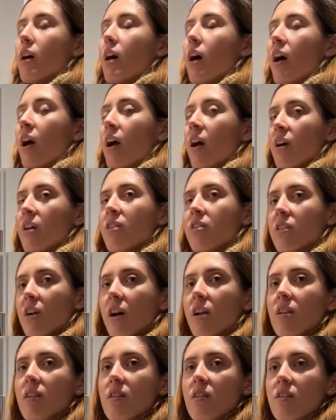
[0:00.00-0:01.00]
healthy
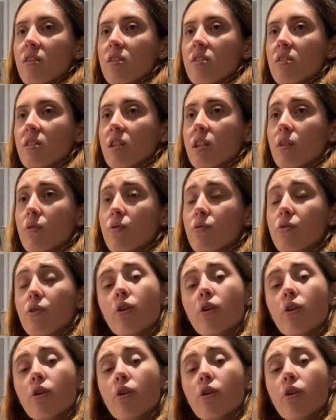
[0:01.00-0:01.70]
alternatives,